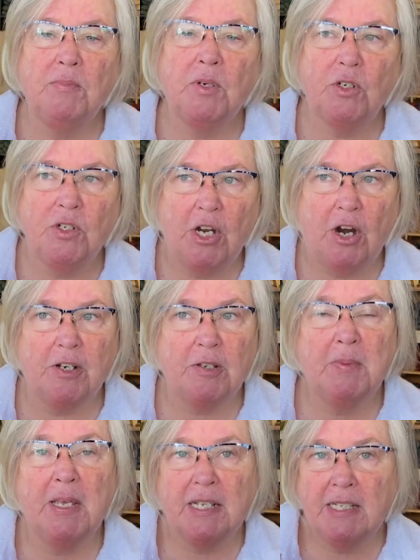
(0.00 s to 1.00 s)
her yarns,
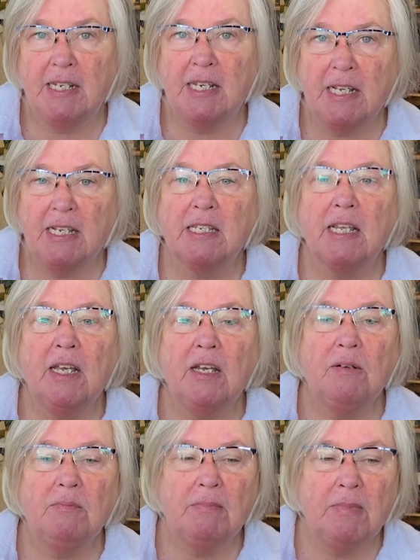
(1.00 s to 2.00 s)
because it is
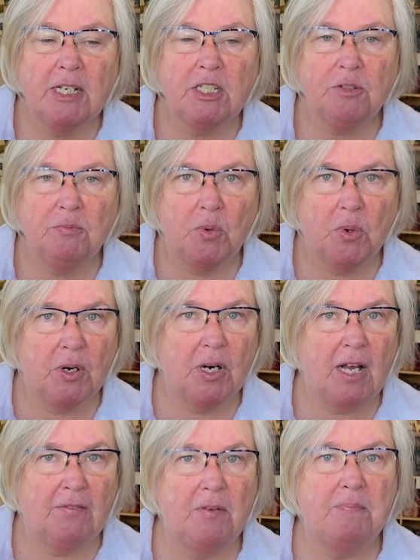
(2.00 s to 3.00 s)
much more
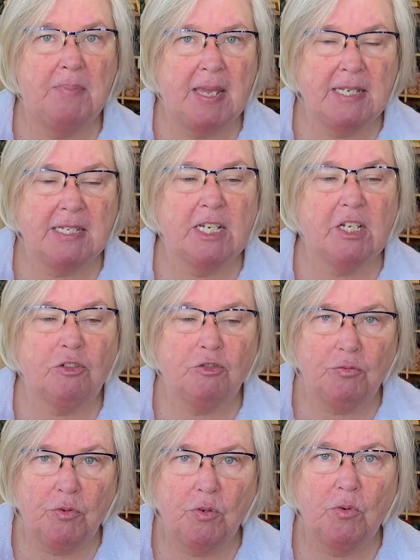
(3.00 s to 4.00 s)
of a basic
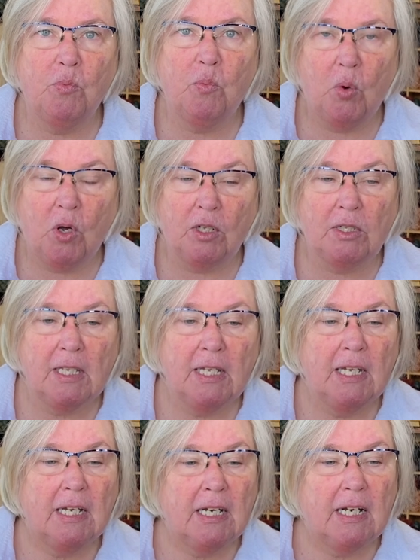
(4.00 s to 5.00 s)
true wool.
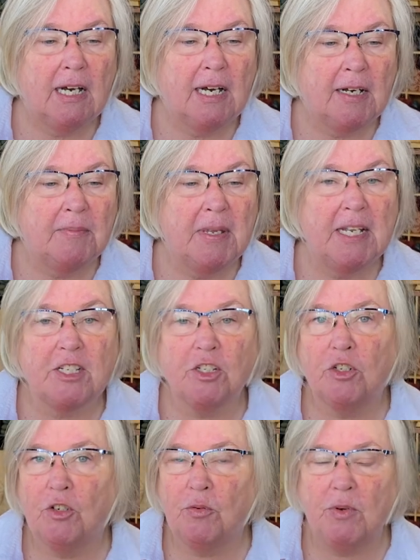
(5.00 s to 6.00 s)
It's
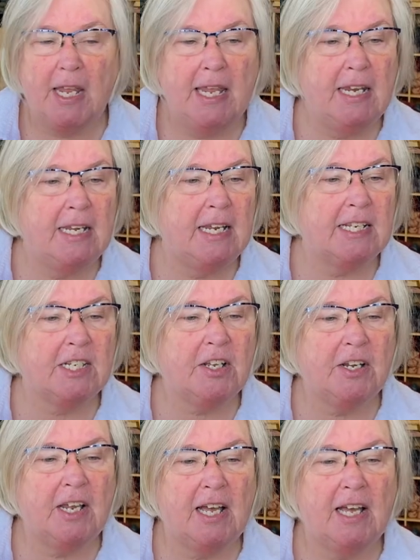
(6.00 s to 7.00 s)
great. It's
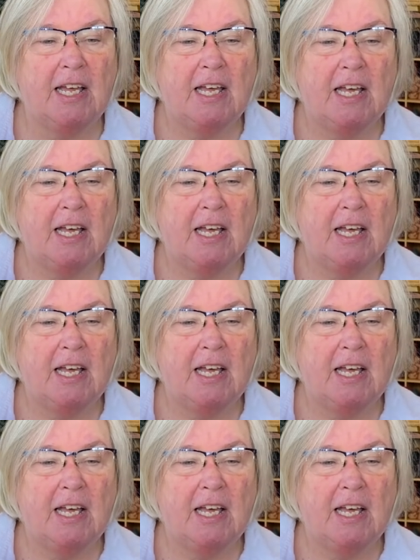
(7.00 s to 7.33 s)
gonna